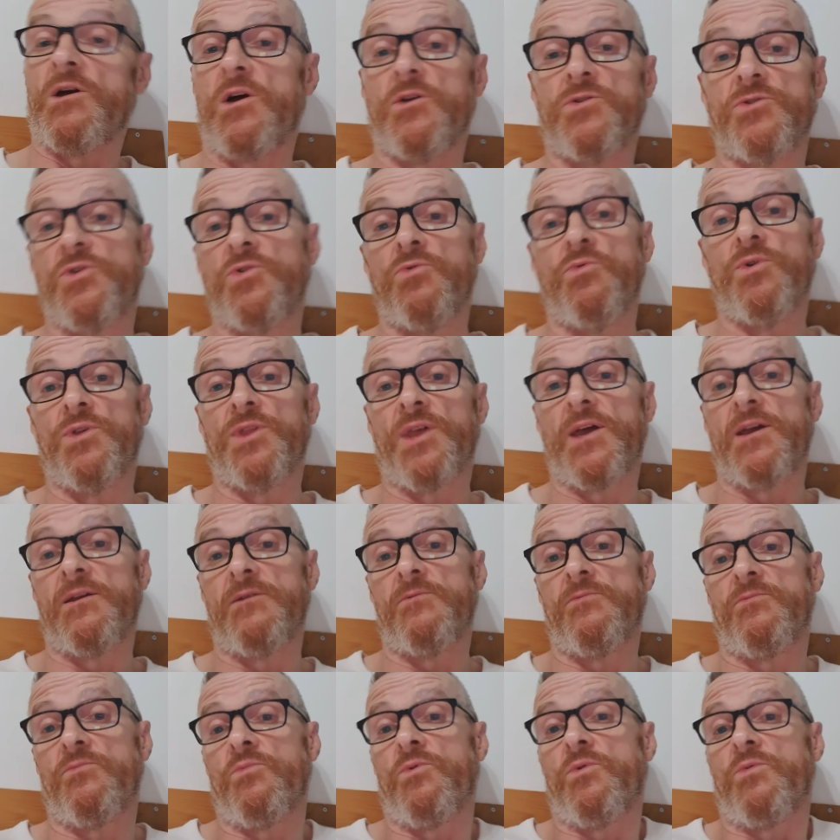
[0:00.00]
do
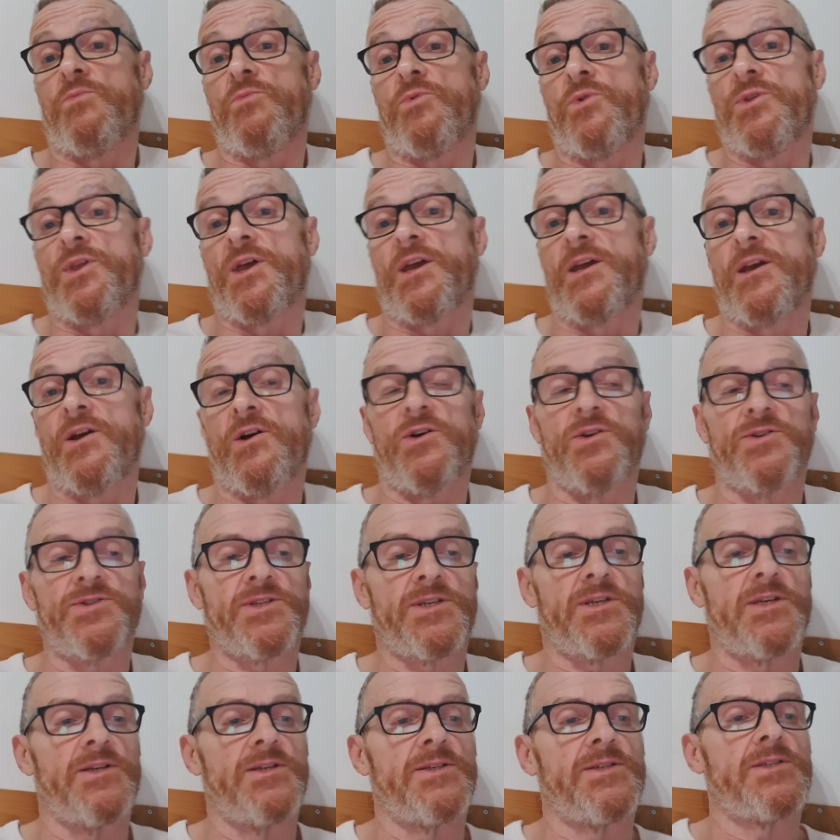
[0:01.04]
what they
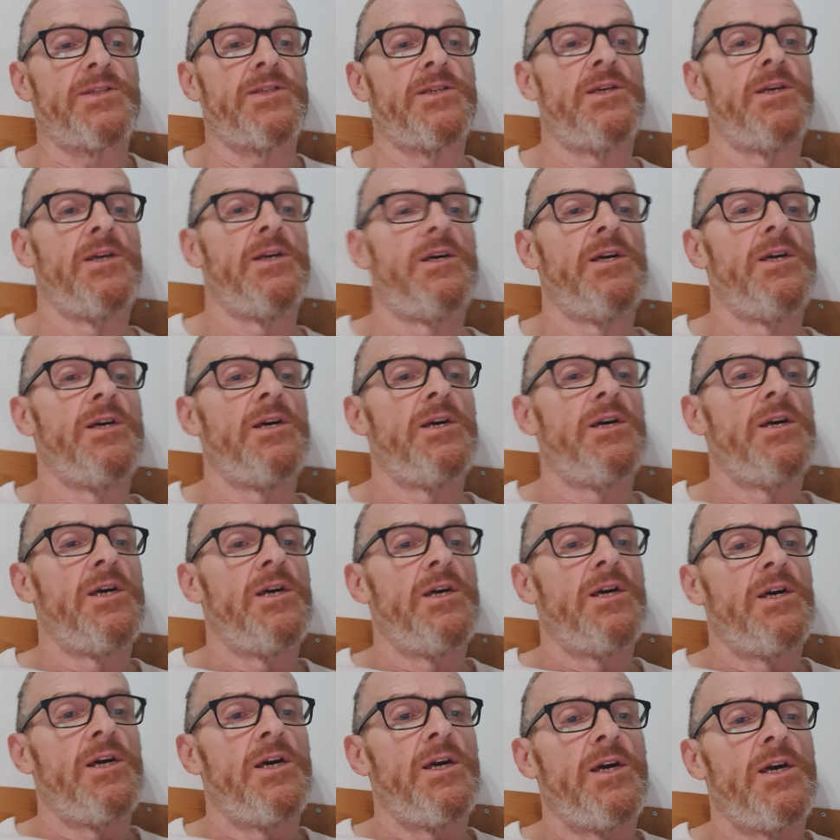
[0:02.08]
ask us.
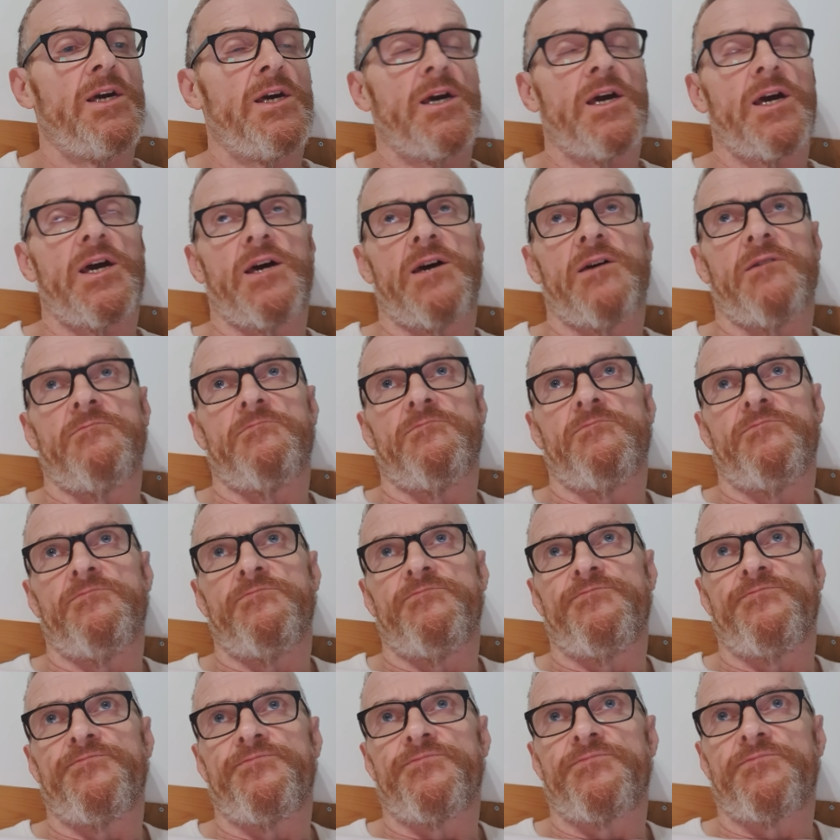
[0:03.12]

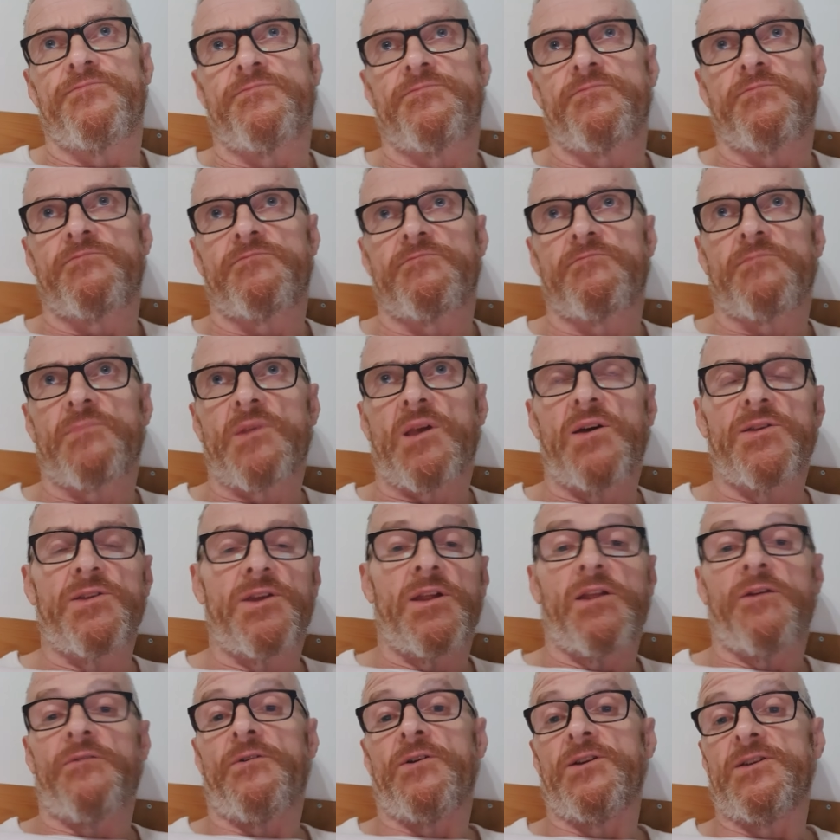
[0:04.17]
I don't
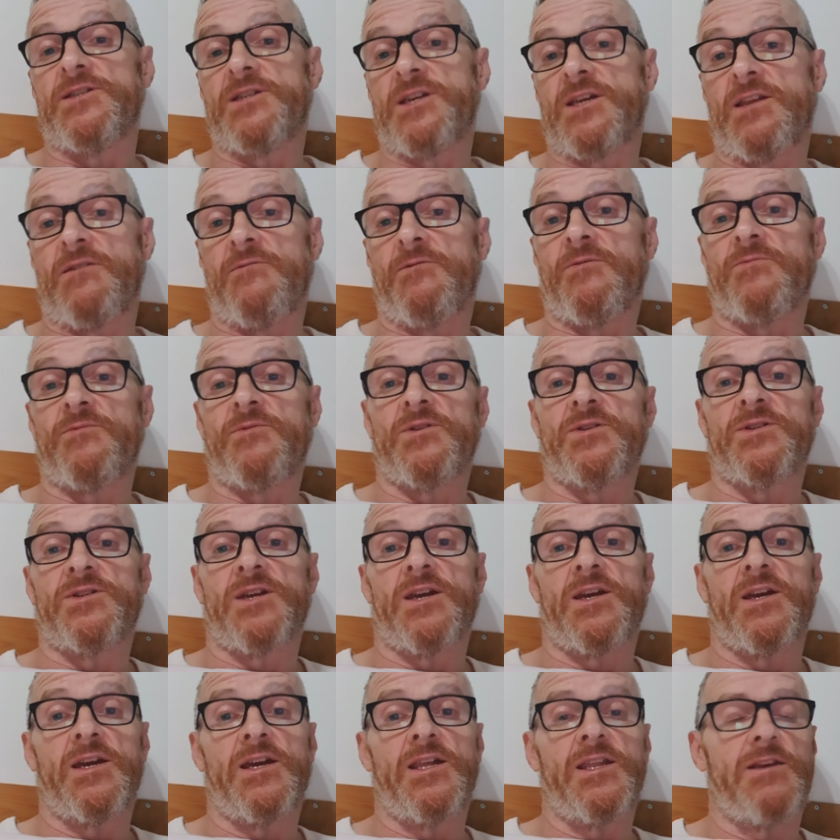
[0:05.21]
know if I said it, but I'm going to
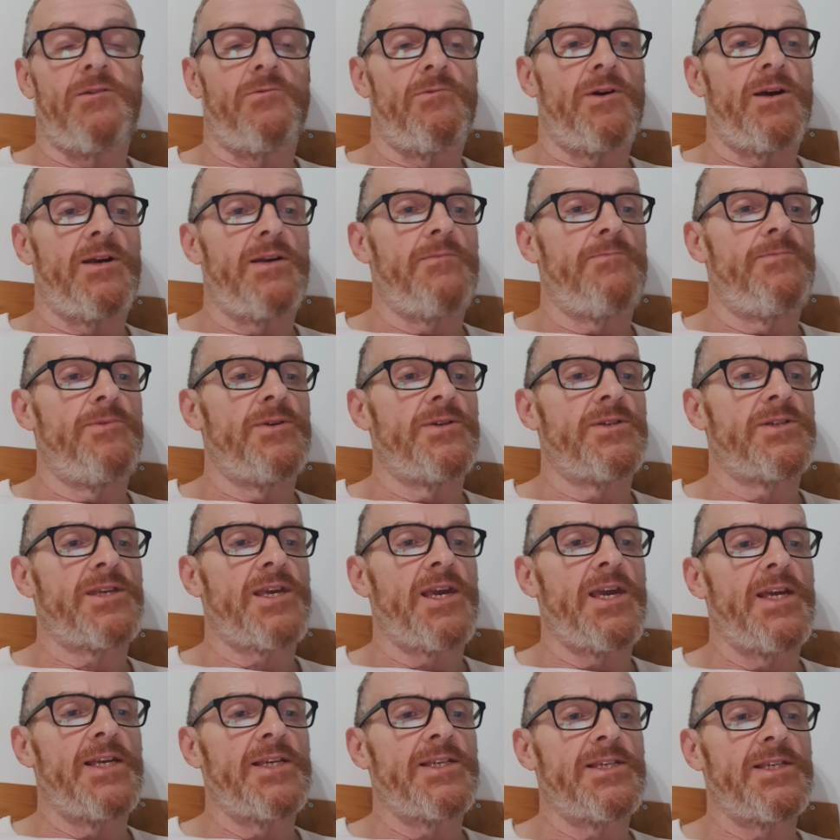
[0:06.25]
say it anyway, but
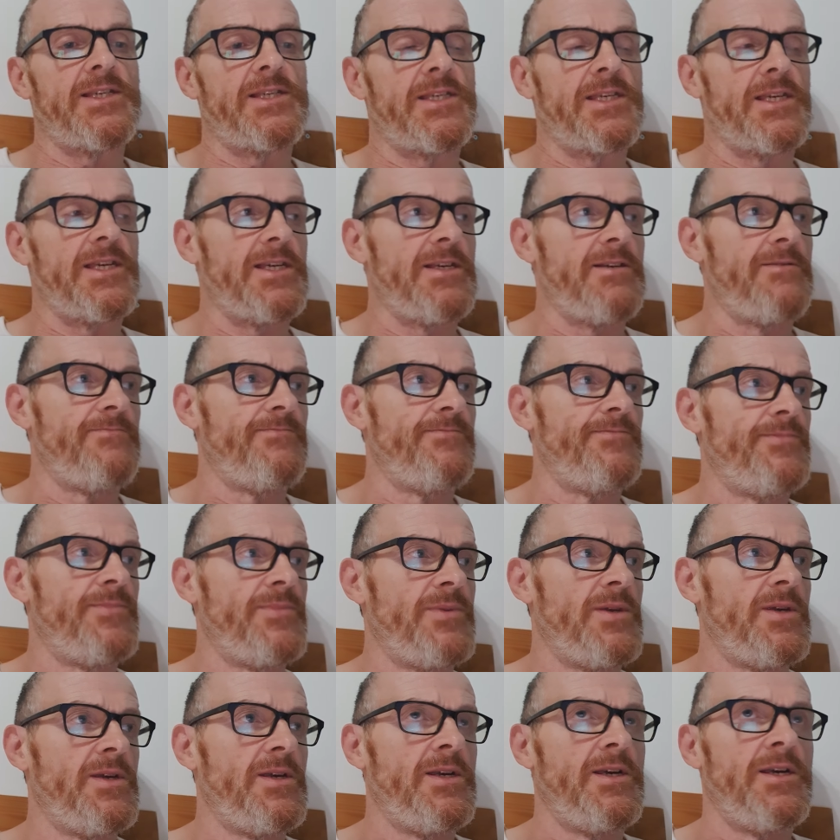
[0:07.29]
scarcity.
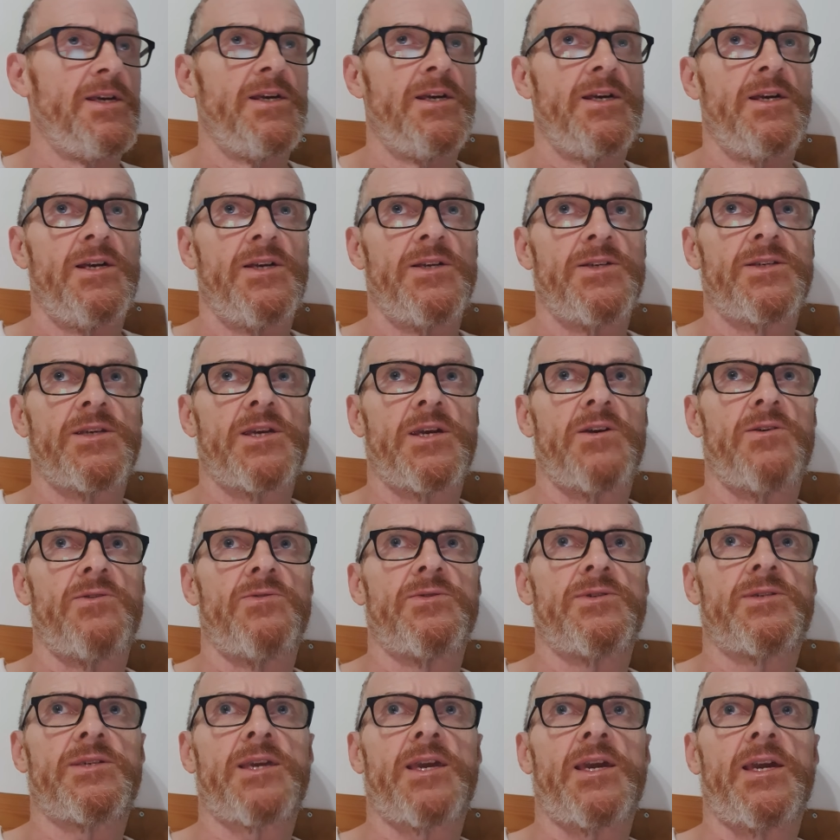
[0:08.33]
So
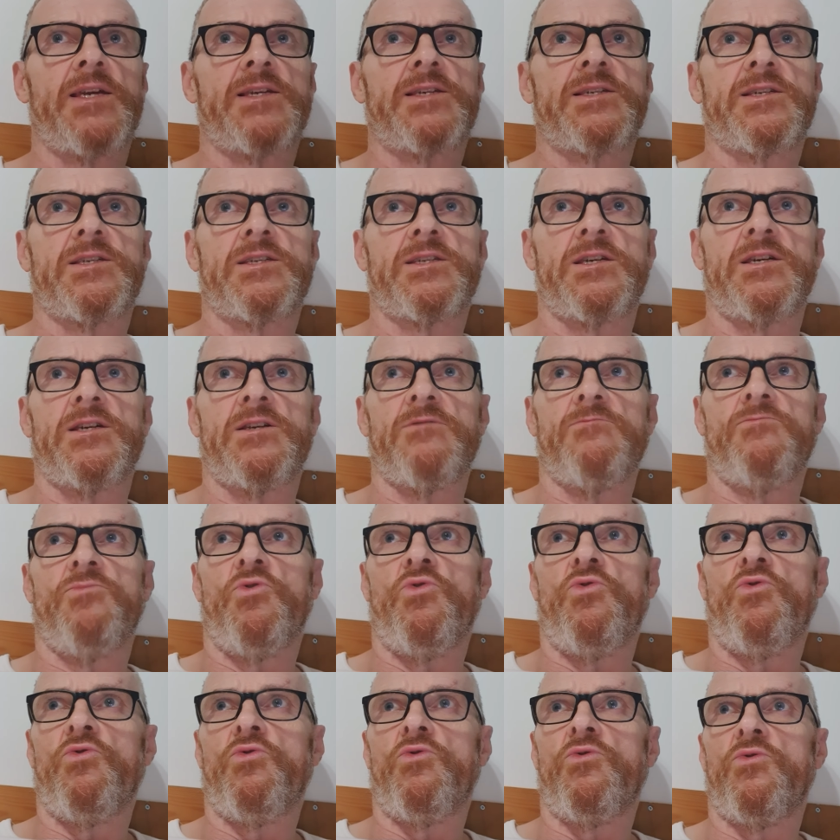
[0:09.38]
scarcity, the
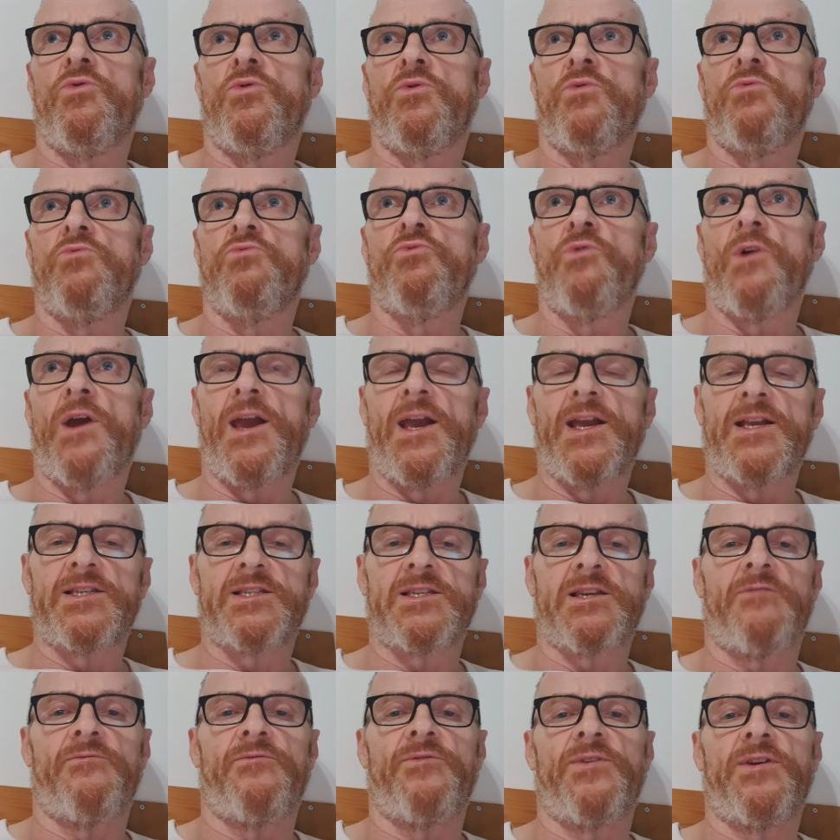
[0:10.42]
more rare
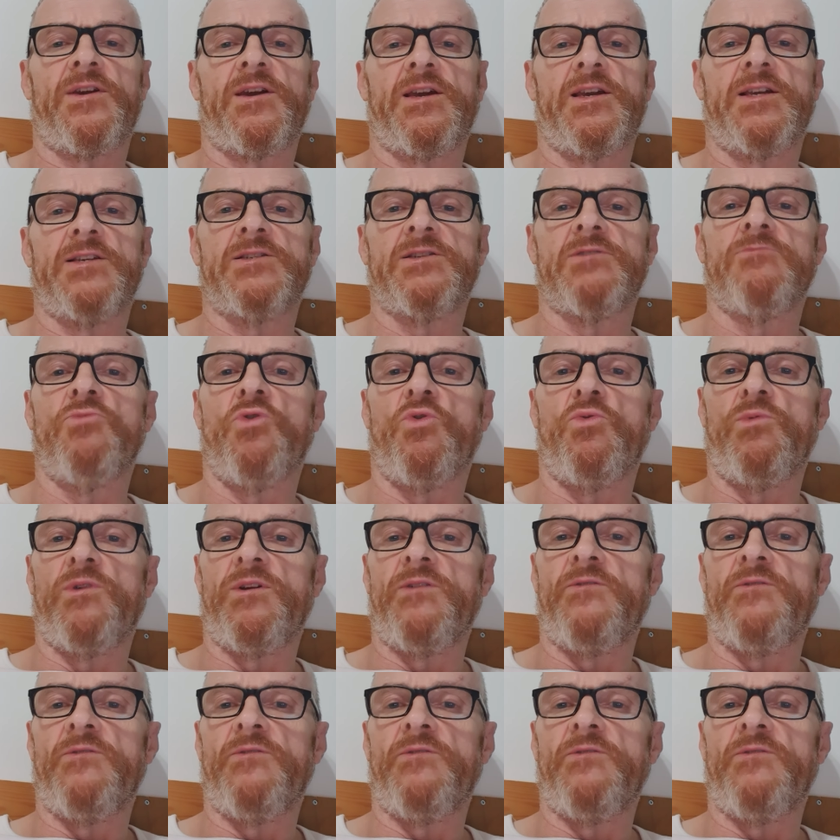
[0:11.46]
something is, the more we